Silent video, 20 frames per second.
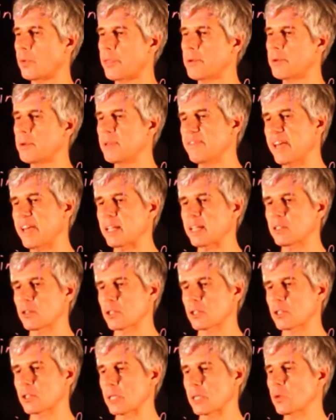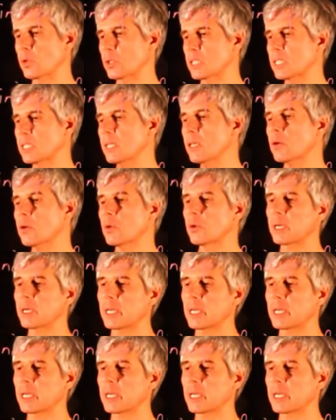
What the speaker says: three vectors are non-zero,